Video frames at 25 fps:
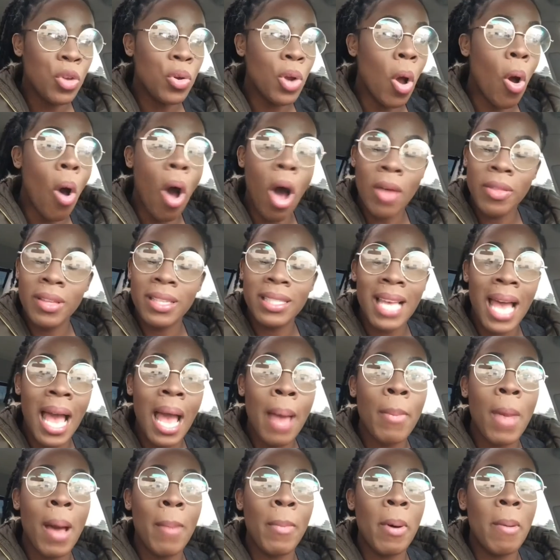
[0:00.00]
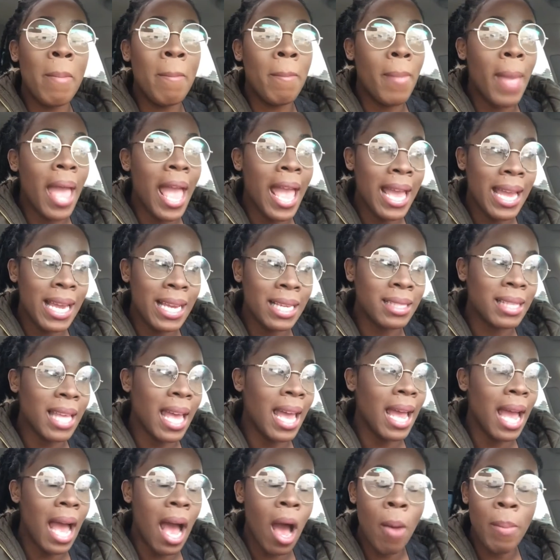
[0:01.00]
All the time, I'm amazed
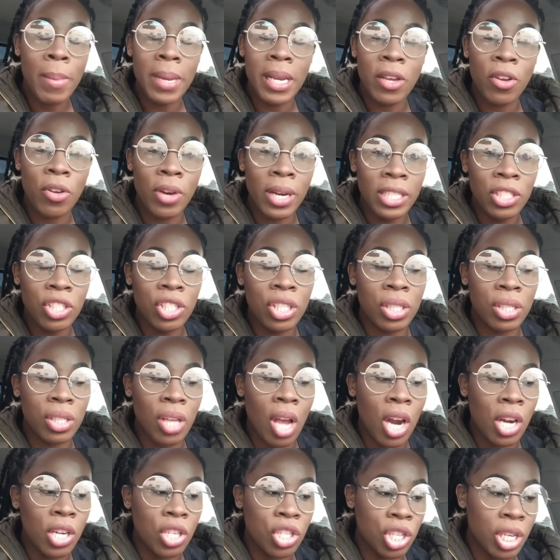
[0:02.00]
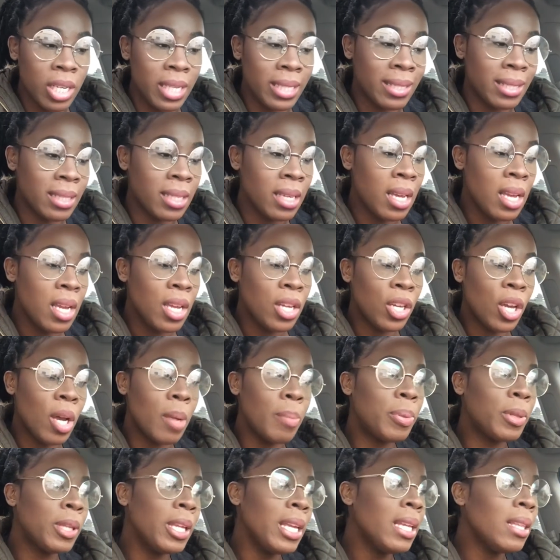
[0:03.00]
at how many Christians are just
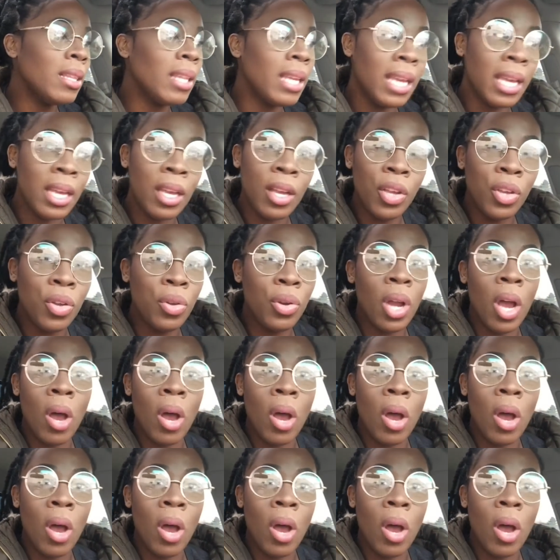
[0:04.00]
completely,